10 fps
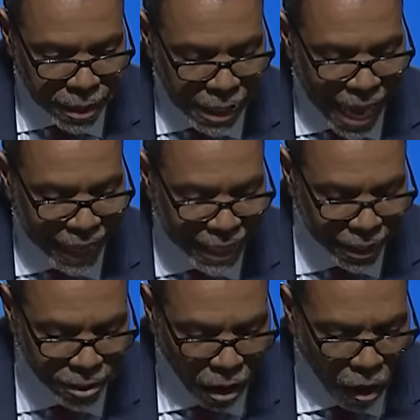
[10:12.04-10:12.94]
lie
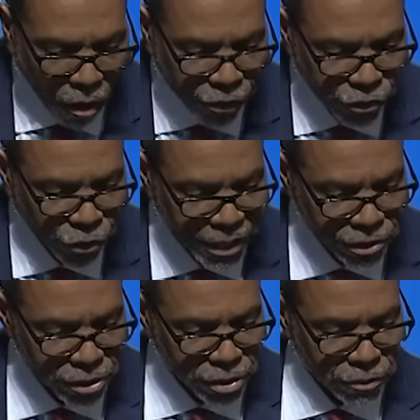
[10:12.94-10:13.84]
hidden all the
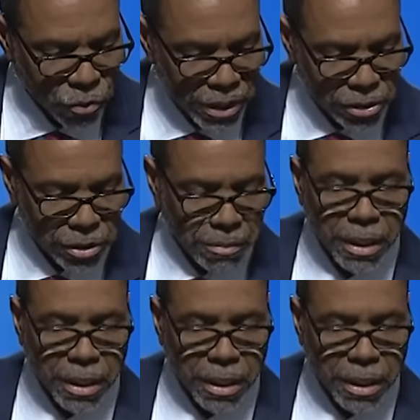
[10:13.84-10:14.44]
treasures of wisdom